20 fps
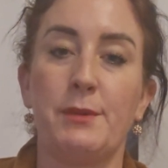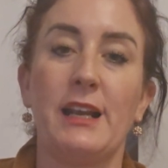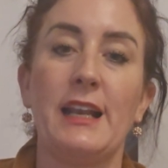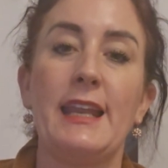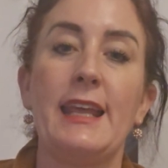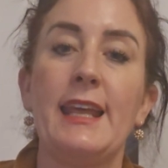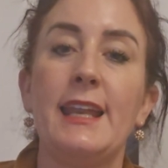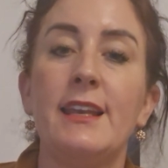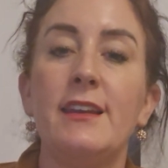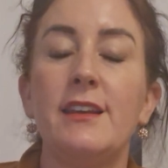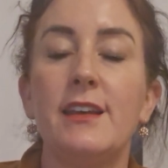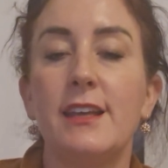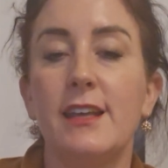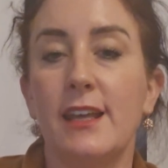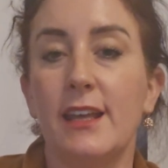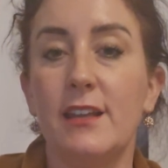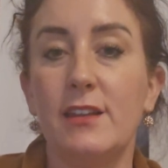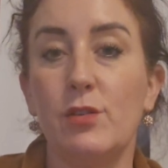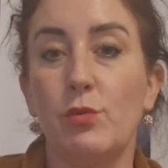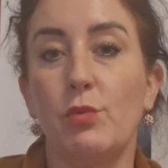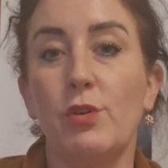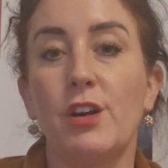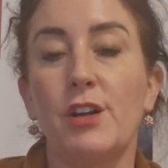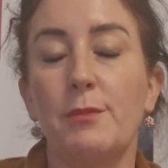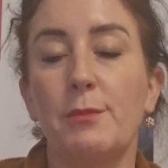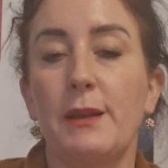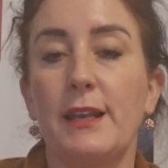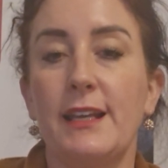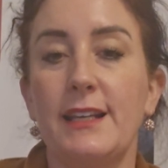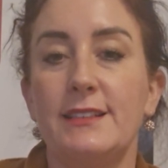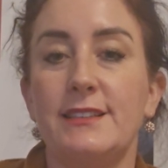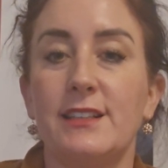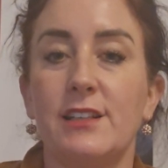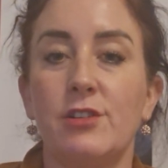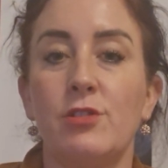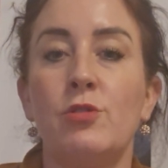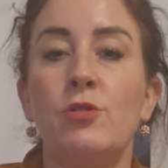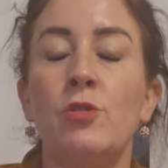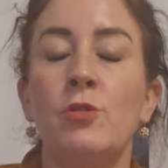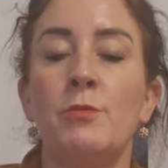clean in the workplace, at
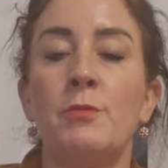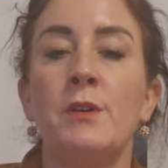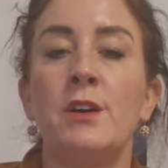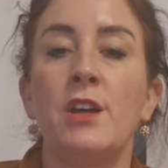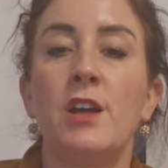home,